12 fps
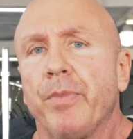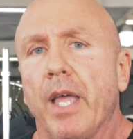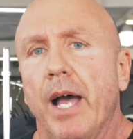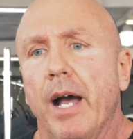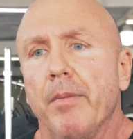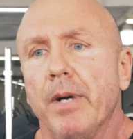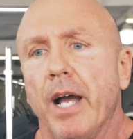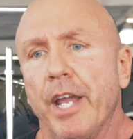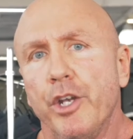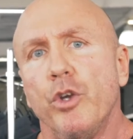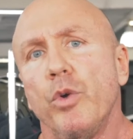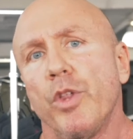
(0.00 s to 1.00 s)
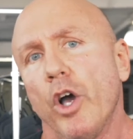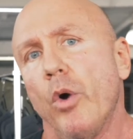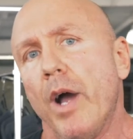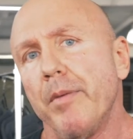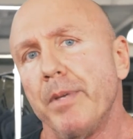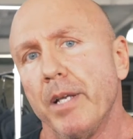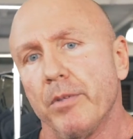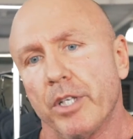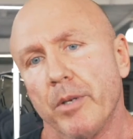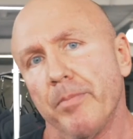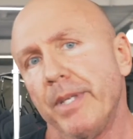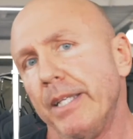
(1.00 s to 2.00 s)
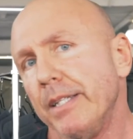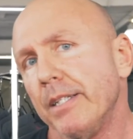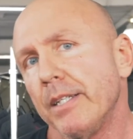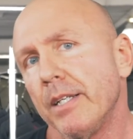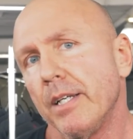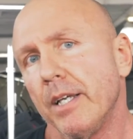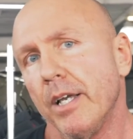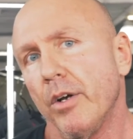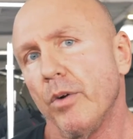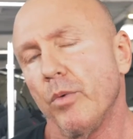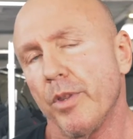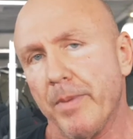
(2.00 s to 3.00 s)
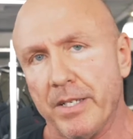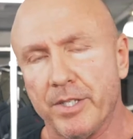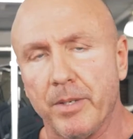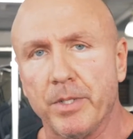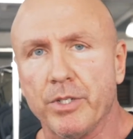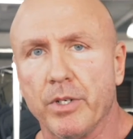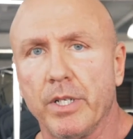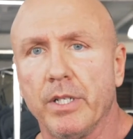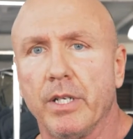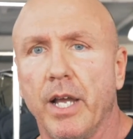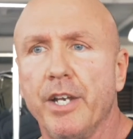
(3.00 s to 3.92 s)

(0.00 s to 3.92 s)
I knew, though, I'd be able to compete with my symmetry.